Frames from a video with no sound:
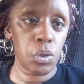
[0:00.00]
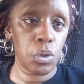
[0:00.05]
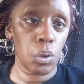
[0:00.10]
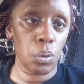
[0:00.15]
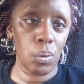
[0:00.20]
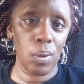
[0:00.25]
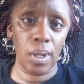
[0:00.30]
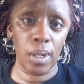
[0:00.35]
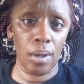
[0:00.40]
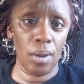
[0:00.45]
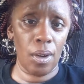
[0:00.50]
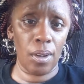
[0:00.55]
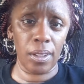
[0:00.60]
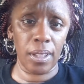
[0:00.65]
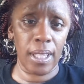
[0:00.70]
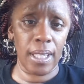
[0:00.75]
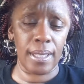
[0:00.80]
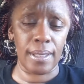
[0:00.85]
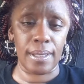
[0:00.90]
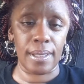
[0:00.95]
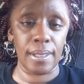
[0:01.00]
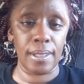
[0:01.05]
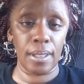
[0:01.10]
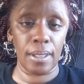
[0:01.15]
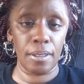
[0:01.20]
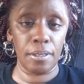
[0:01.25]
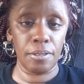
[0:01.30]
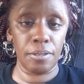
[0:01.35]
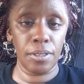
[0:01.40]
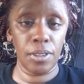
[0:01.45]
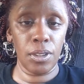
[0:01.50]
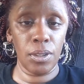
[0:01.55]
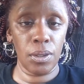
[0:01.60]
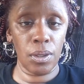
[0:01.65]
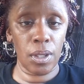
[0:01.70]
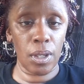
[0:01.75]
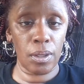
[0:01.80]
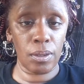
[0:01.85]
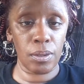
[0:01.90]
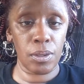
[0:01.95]
doing all that stuff,
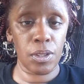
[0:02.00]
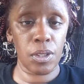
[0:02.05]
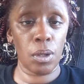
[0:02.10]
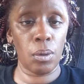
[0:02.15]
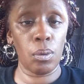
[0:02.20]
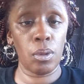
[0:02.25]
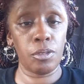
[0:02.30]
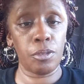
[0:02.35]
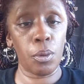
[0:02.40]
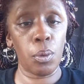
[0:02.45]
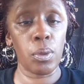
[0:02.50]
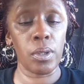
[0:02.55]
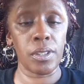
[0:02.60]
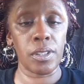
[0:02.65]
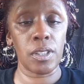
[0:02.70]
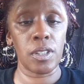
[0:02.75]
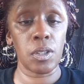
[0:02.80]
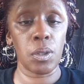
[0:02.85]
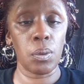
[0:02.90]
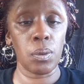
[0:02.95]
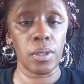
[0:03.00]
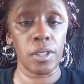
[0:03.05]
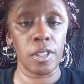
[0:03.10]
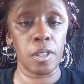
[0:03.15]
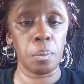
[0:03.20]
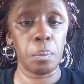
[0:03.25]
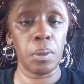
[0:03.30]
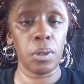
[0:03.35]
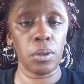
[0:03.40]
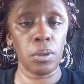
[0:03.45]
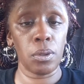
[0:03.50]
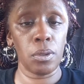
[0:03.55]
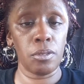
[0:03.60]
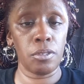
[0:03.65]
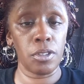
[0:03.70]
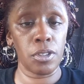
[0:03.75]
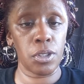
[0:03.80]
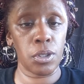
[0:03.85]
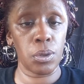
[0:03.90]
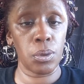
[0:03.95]
So, of course, it's going to spill
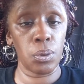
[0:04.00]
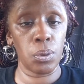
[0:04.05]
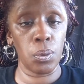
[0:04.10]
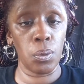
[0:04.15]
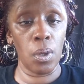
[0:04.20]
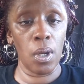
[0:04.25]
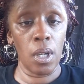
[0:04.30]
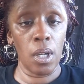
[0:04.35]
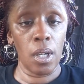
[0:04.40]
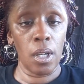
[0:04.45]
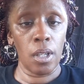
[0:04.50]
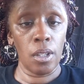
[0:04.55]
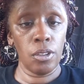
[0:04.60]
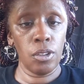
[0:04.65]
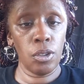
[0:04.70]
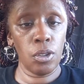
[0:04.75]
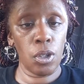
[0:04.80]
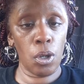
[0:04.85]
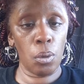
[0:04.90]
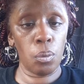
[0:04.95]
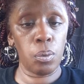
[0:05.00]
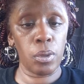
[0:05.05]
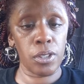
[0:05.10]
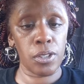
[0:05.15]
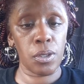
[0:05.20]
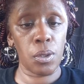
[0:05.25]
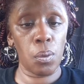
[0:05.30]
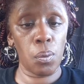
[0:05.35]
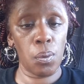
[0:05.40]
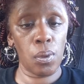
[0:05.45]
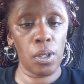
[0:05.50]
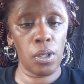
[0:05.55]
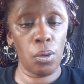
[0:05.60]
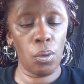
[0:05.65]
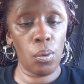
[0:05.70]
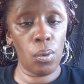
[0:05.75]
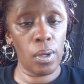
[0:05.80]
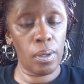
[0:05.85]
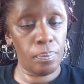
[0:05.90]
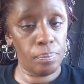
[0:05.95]
over to, what's going
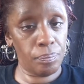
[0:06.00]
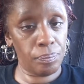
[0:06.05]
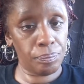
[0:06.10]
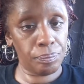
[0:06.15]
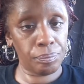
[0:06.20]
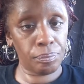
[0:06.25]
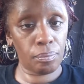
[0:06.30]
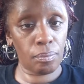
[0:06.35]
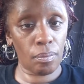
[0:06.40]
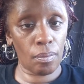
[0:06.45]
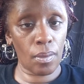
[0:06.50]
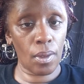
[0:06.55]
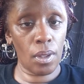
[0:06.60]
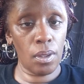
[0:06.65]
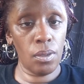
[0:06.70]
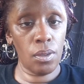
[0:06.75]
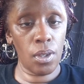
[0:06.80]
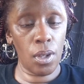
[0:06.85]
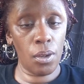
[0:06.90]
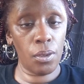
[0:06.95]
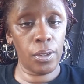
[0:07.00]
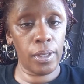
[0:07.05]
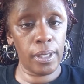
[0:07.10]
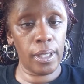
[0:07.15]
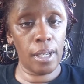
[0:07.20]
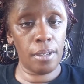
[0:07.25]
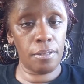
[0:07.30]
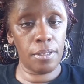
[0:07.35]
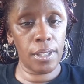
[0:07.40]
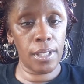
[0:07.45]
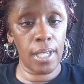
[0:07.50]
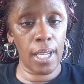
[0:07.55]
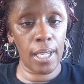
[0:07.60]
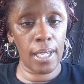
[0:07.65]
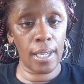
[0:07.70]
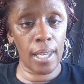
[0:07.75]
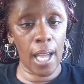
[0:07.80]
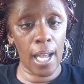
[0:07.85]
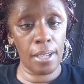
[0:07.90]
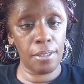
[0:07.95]
on, in
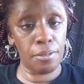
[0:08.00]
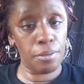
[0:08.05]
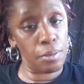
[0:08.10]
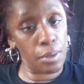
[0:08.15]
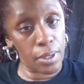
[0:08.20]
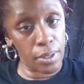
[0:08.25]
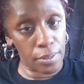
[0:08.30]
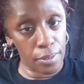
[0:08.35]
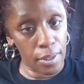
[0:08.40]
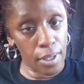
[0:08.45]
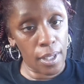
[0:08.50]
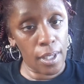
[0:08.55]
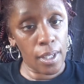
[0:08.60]
everyday life with,